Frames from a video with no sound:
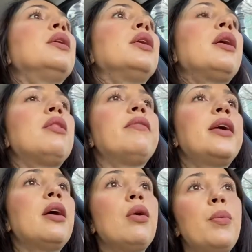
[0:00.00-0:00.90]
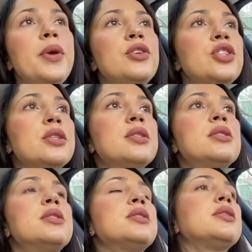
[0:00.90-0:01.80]
elevate our
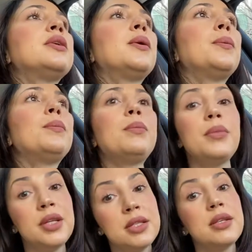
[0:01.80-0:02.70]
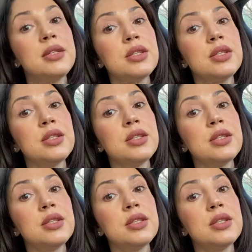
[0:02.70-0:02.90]
patients. It's